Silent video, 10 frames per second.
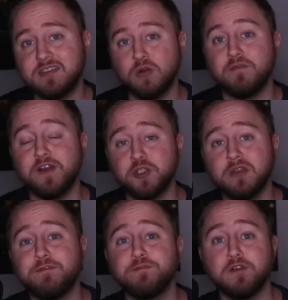that to
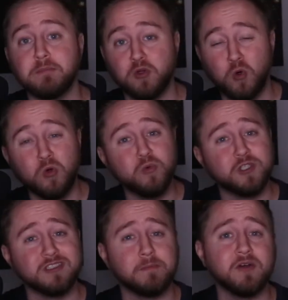eventually flip gold,
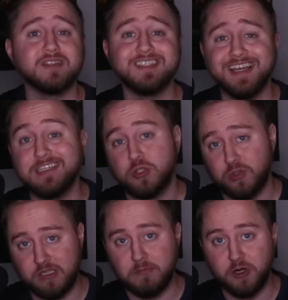which is about a 10
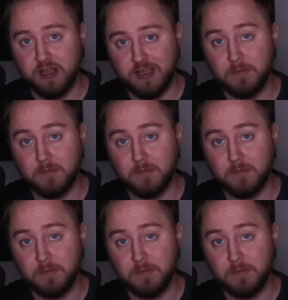trillion market